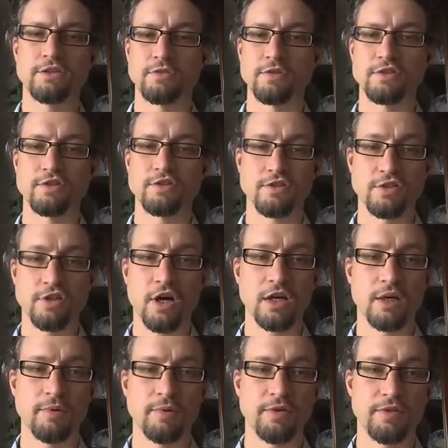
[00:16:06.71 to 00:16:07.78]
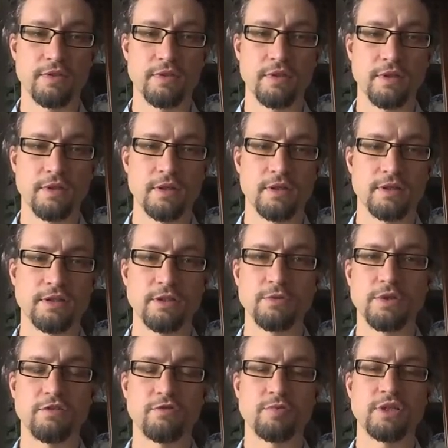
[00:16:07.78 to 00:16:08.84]
Christians talk about the
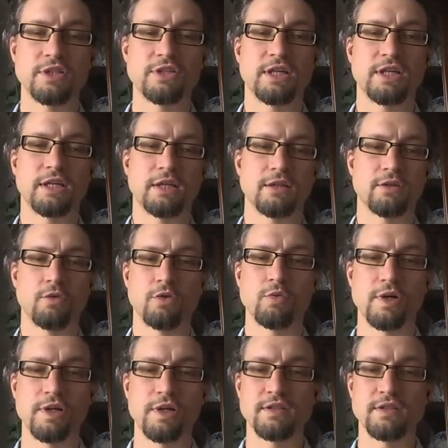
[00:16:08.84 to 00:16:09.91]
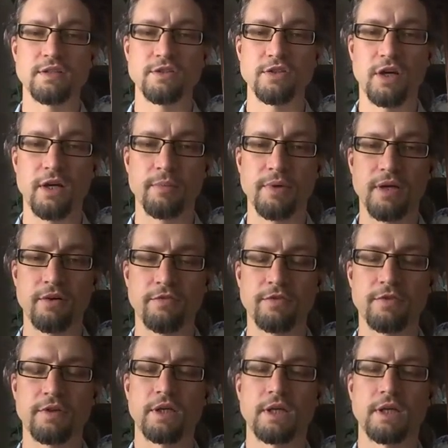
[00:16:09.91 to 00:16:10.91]
duty of preaching and or what is the job of